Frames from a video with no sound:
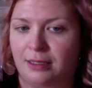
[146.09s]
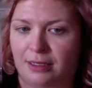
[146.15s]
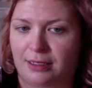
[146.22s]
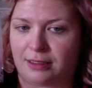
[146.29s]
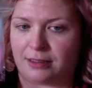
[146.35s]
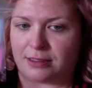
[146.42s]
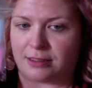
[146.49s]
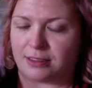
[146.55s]
And
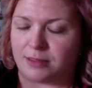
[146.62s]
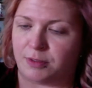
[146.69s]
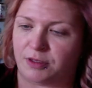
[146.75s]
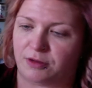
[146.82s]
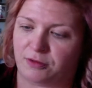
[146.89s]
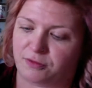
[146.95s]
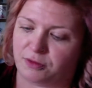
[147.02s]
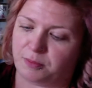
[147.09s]
it's this
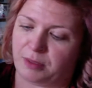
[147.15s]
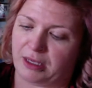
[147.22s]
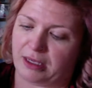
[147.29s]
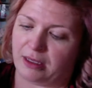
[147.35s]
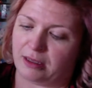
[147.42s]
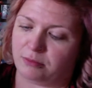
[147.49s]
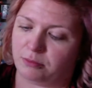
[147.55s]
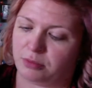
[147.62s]
beautiful
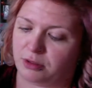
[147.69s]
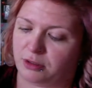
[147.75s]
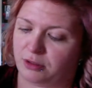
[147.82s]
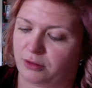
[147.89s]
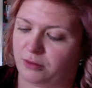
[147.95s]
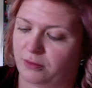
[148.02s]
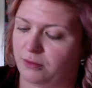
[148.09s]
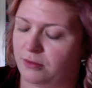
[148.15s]
pink and
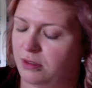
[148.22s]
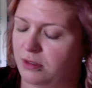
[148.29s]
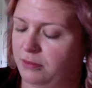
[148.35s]
blue.